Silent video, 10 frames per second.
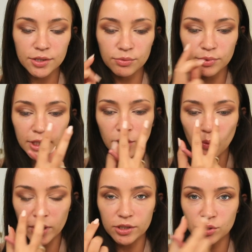you really don't
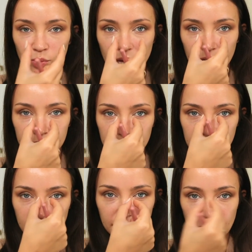want to do that because it's
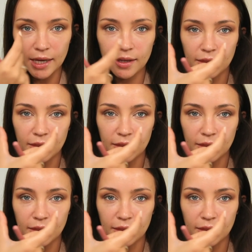going to make